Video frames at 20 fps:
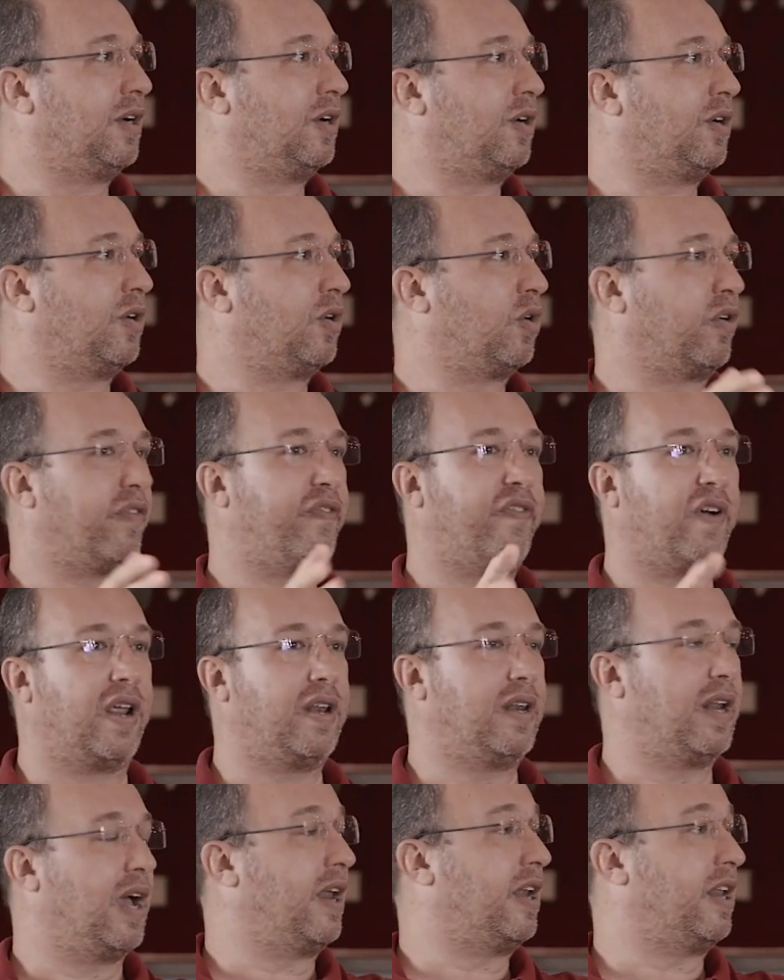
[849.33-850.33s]
or
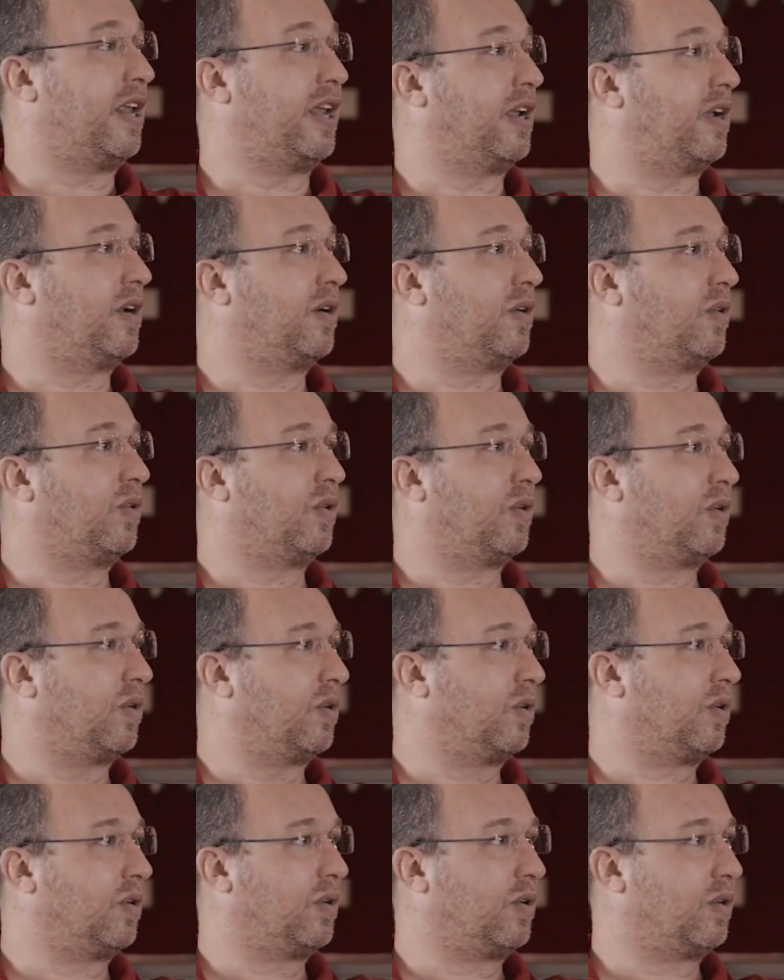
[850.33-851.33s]
fine dining
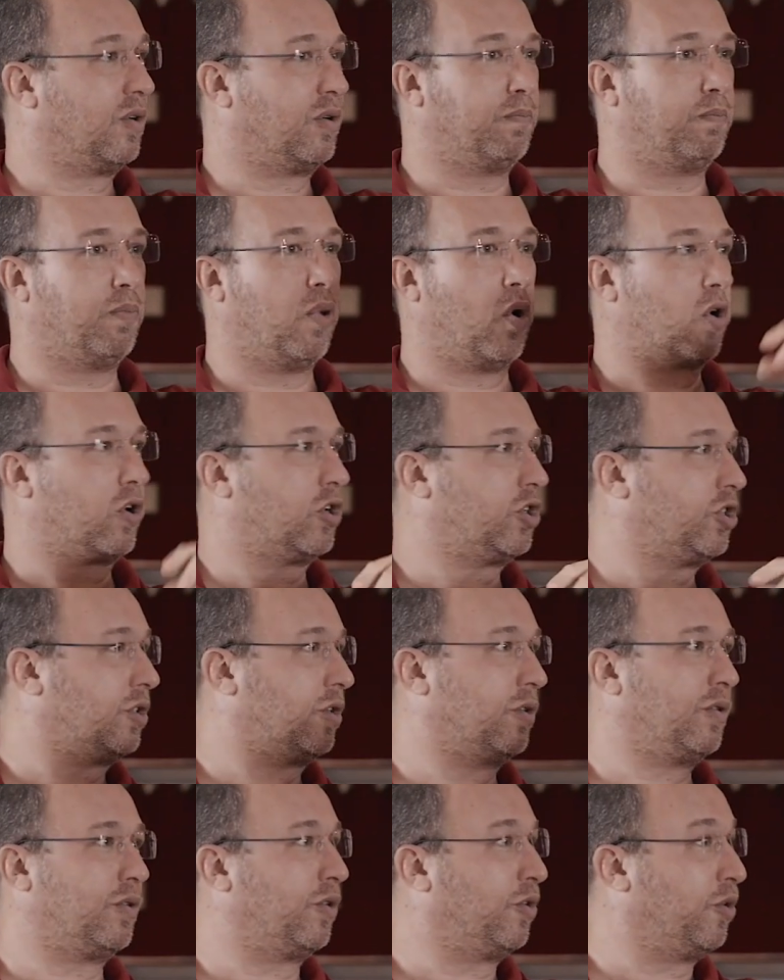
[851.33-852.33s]
or
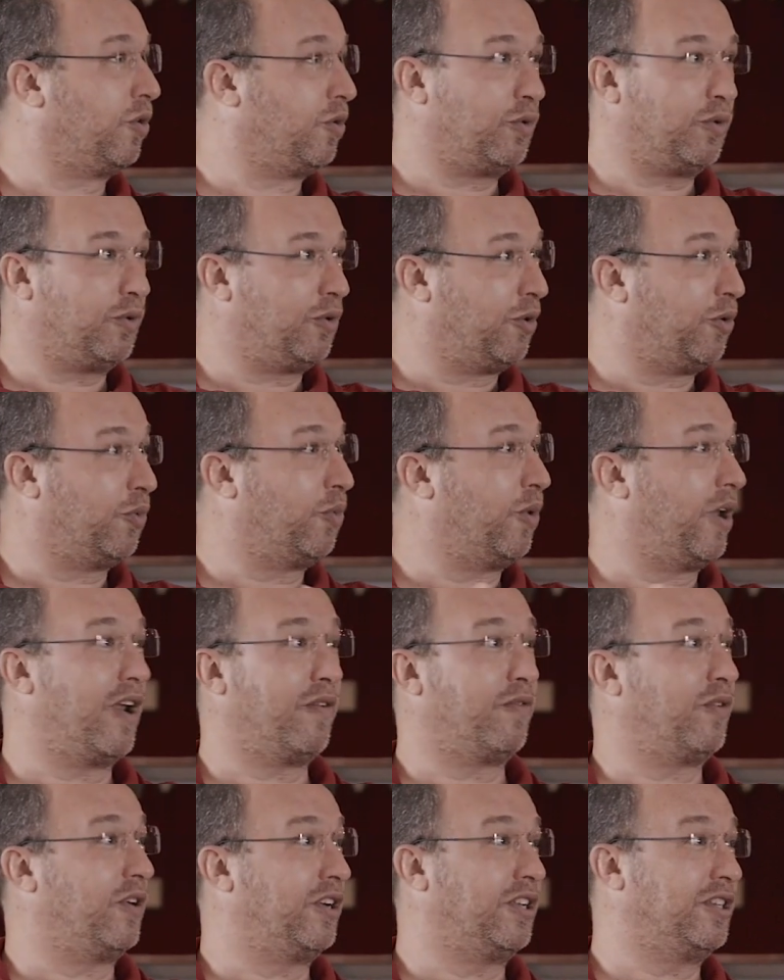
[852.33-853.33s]
borscht or
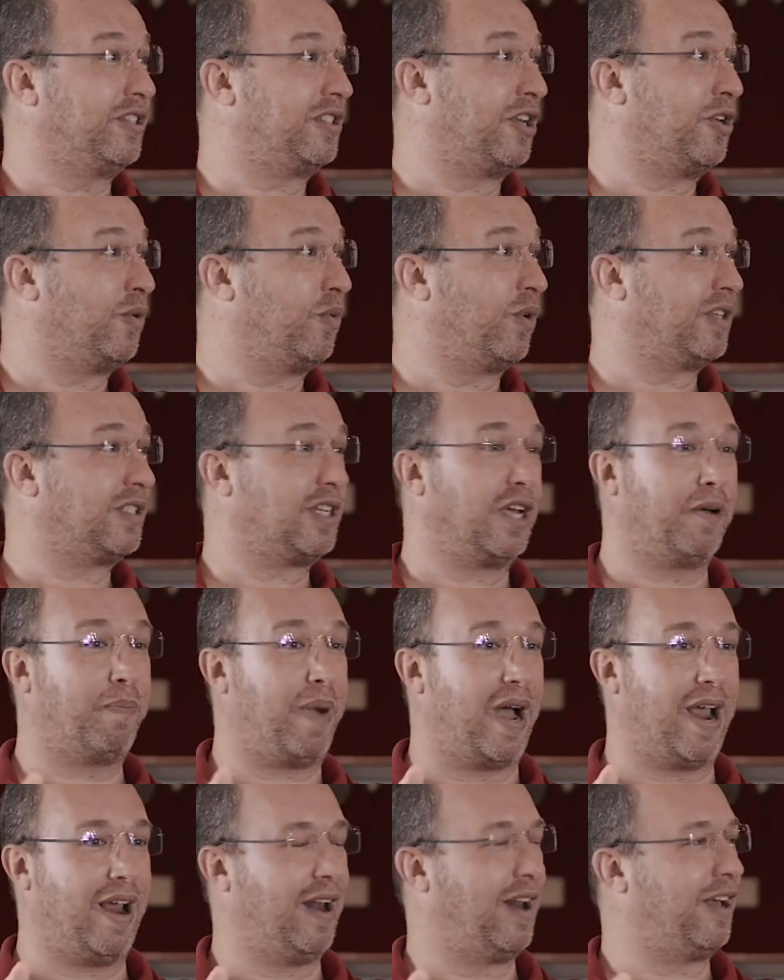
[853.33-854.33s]
whatever it is that you want to sell,
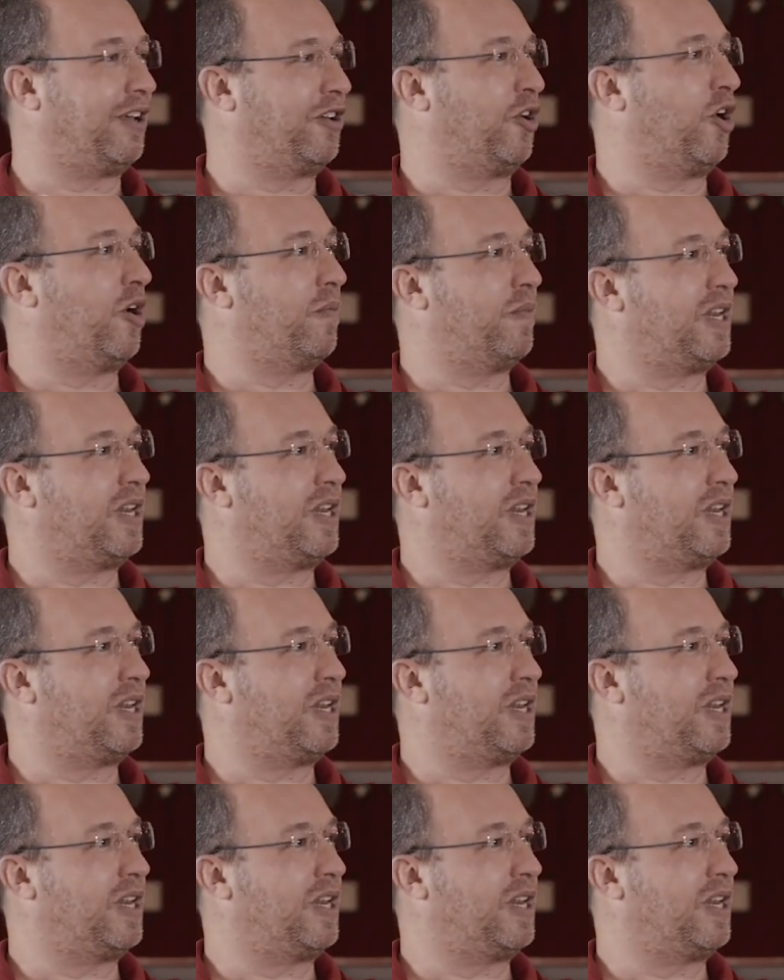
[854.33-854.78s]
paella, you know what